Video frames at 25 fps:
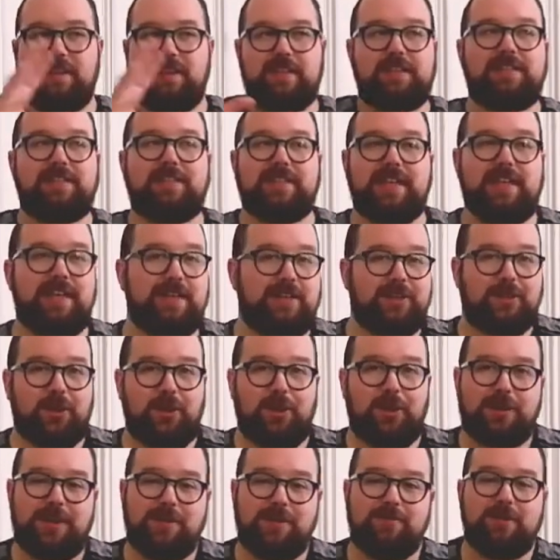insane
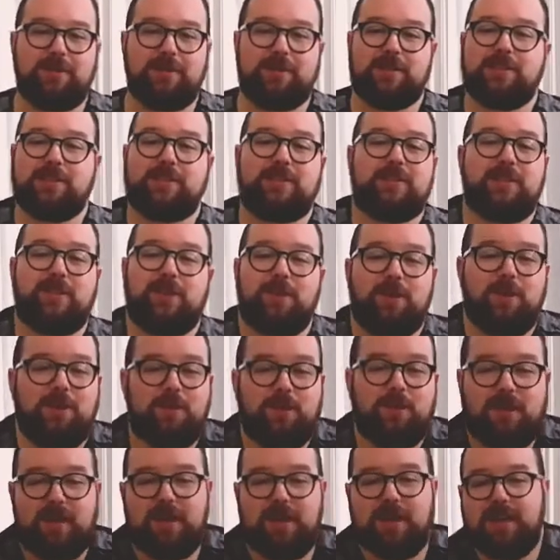documents
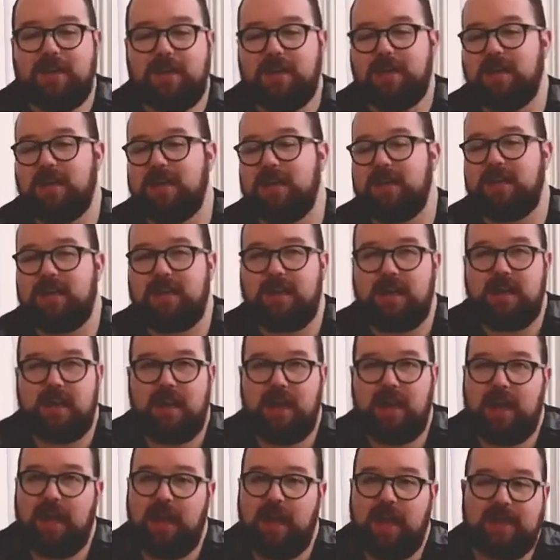to
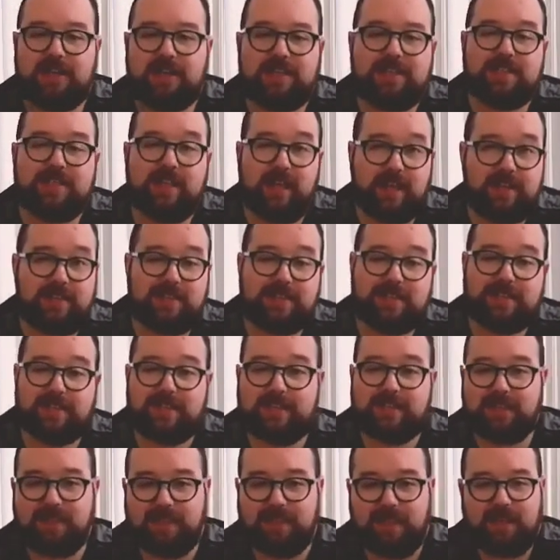
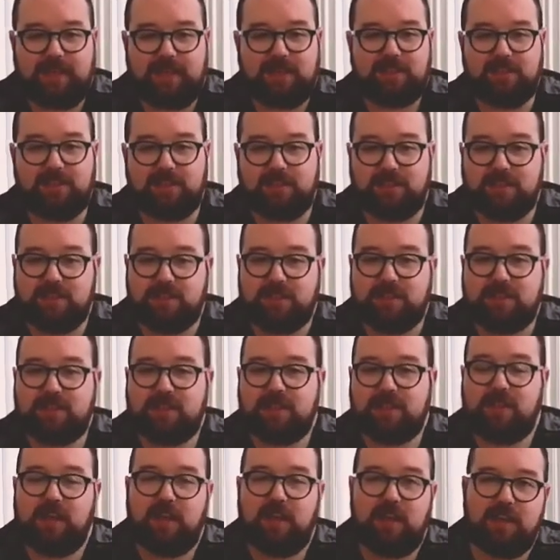exciting
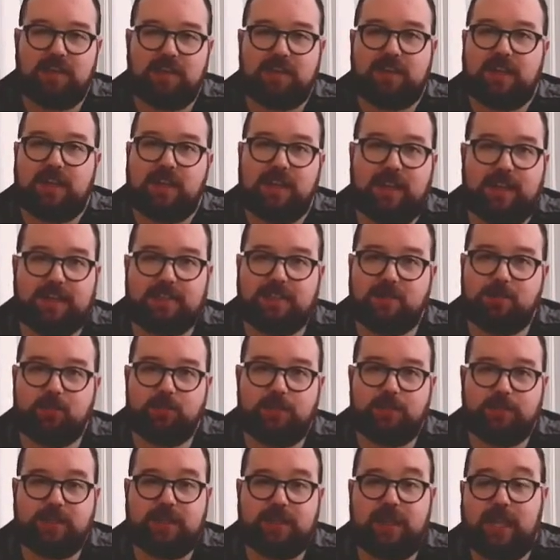collections and
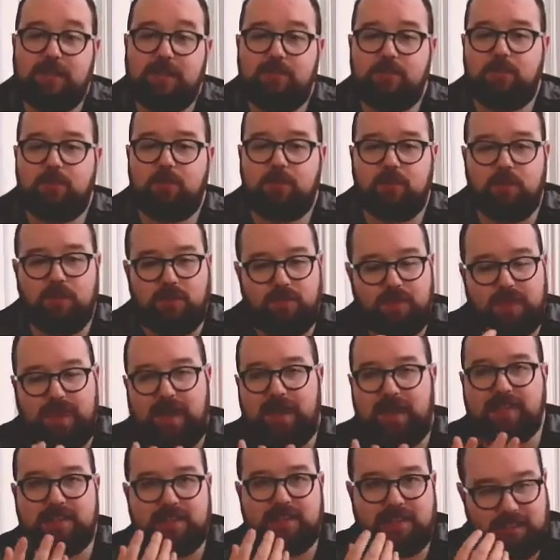collectibles capable of
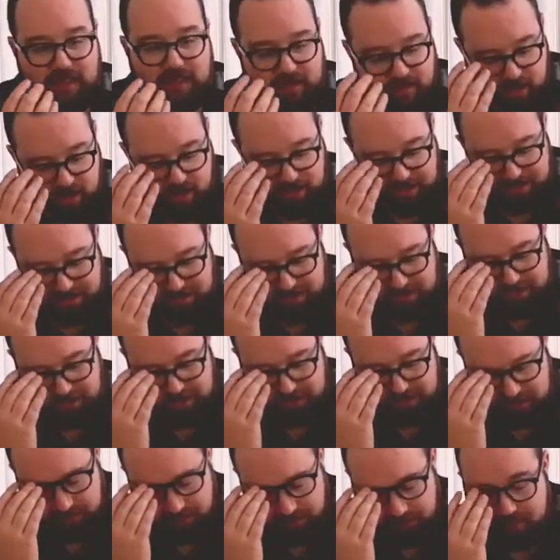enhancing your
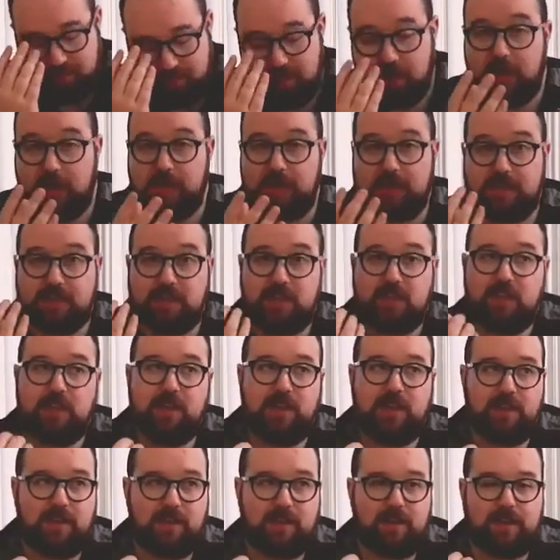arguments. And it's
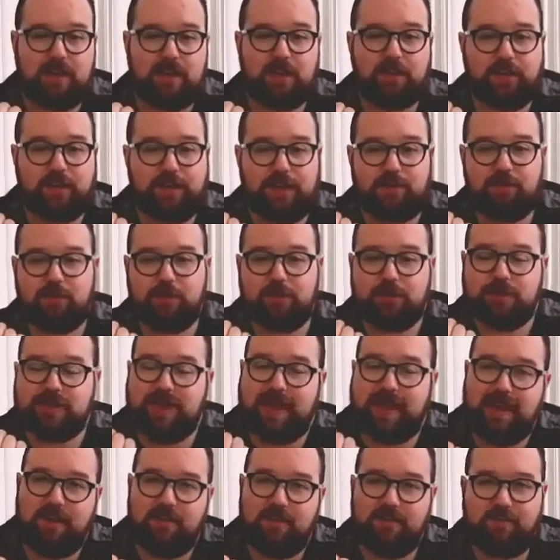incredible
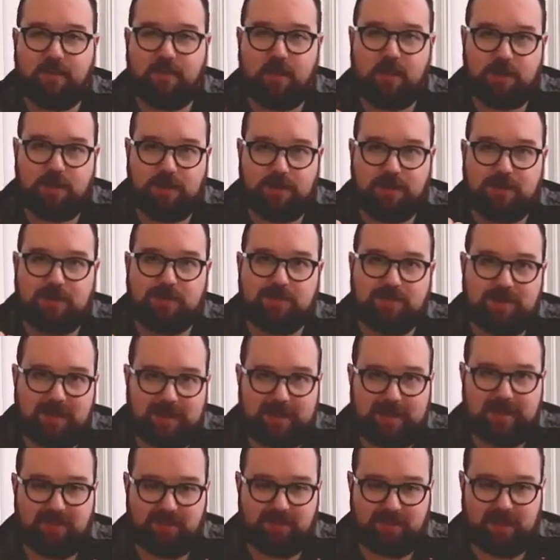just how far you can
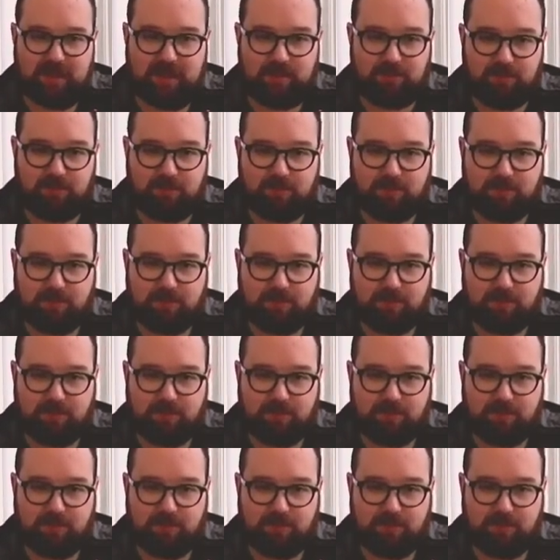take that.